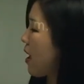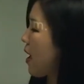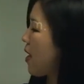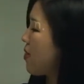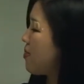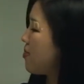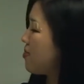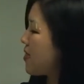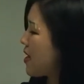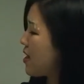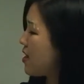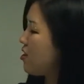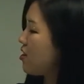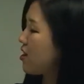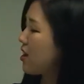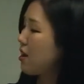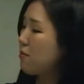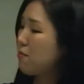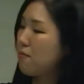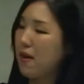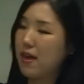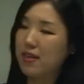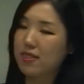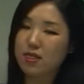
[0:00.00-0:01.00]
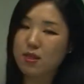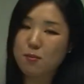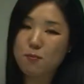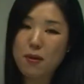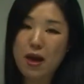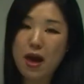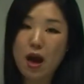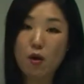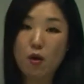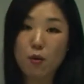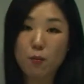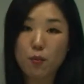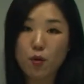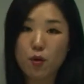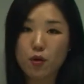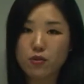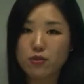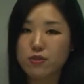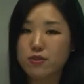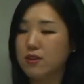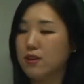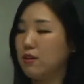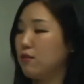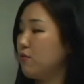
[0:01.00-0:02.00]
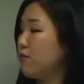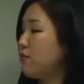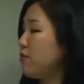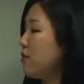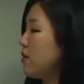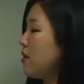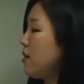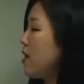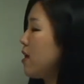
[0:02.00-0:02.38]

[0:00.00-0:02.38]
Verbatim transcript: and then you can make the power positive.